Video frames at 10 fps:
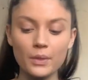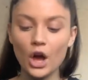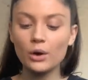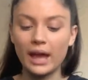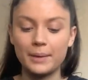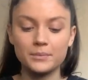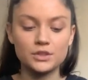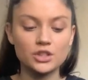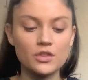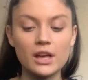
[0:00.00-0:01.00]
Okay,
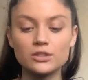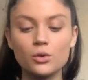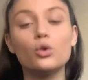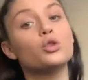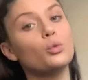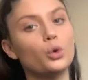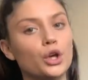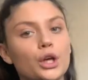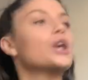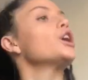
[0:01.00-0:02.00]
so that's all the
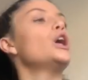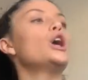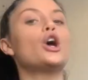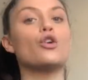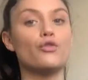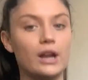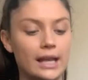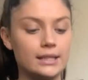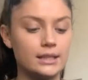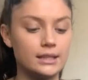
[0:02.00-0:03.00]
work related